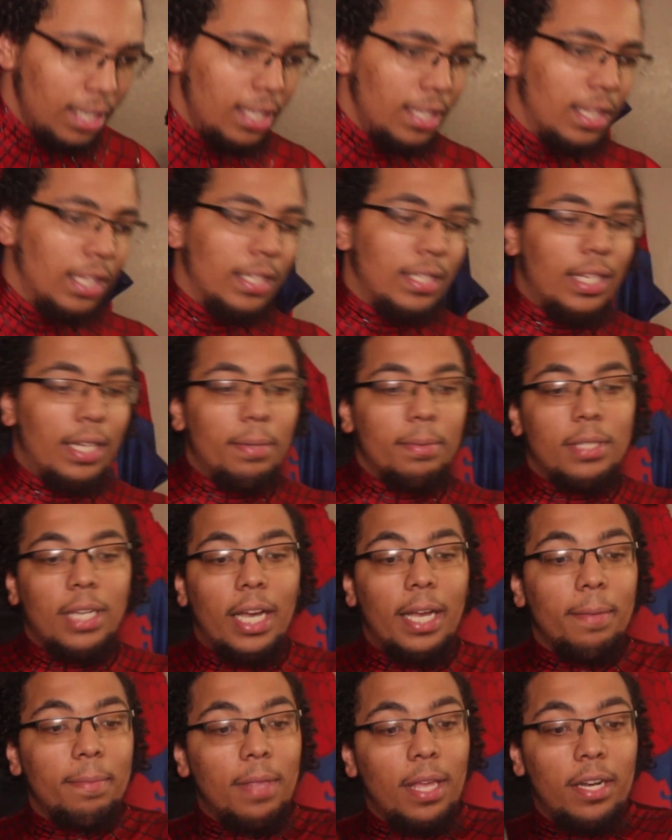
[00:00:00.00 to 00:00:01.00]
The same
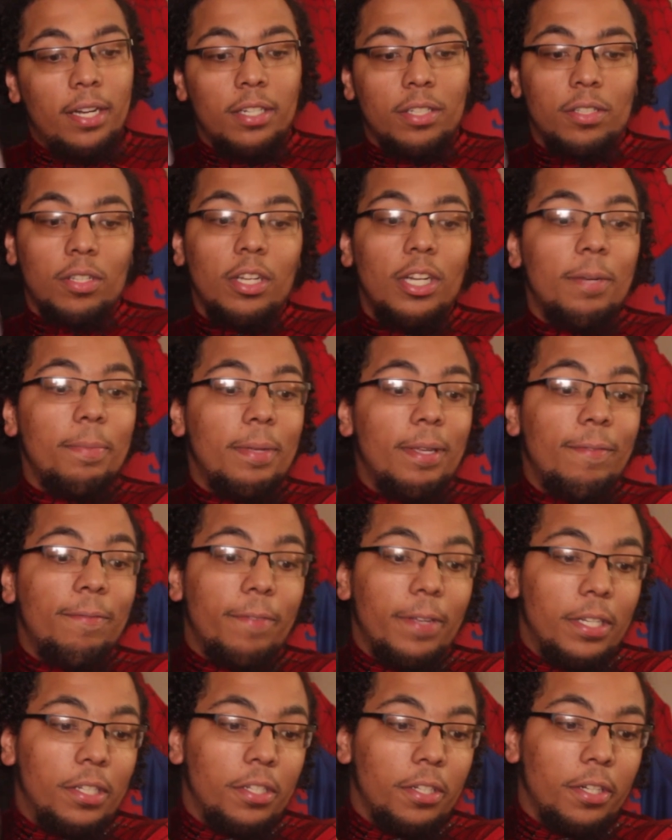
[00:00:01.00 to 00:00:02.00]
type that it's going to be
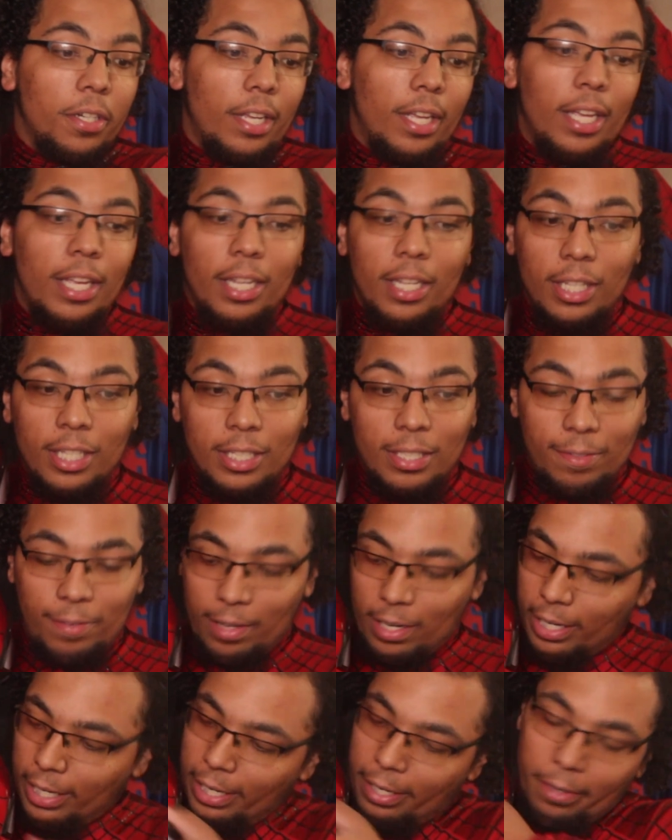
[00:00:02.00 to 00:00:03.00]
featured in this
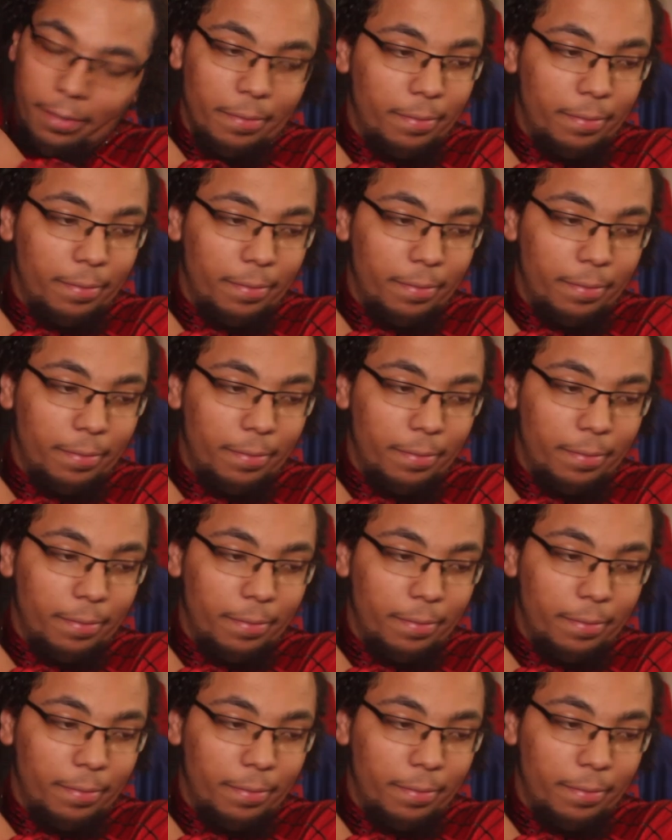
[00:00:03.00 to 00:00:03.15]
video.